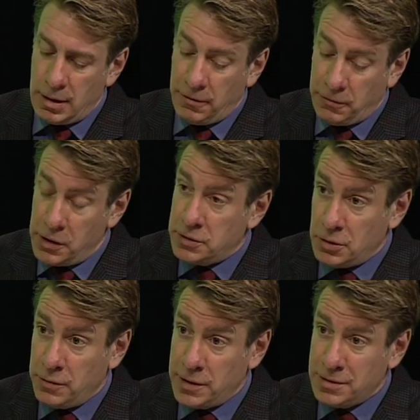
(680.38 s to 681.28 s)
free
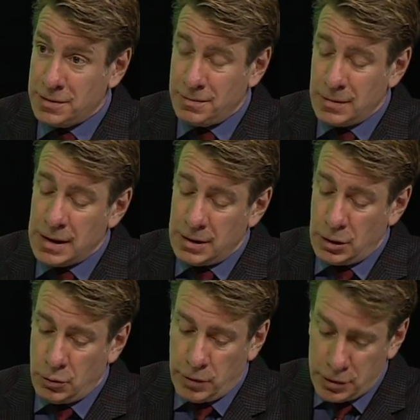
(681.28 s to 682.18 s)
service
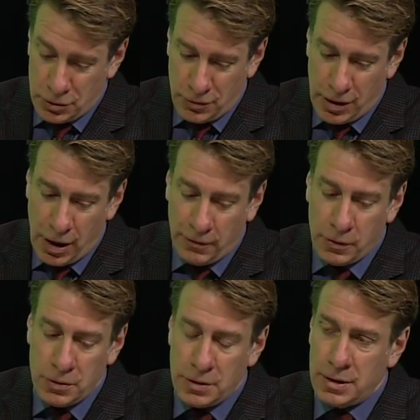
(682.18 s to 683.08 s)
that the registry
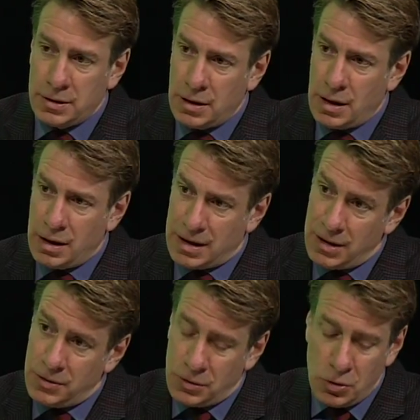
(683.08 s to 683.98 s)
offers. It's a
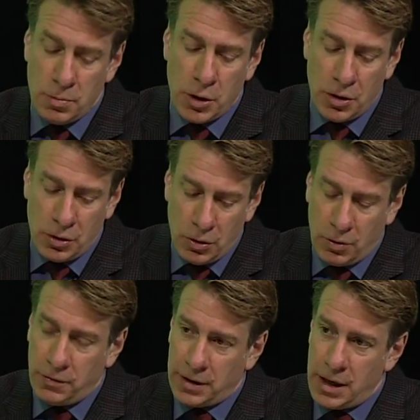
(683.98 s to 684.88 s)
consumer
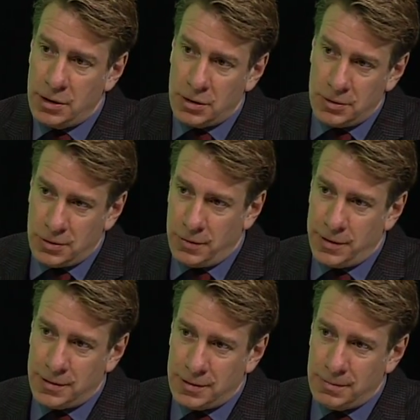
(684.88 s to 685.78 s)
notification service.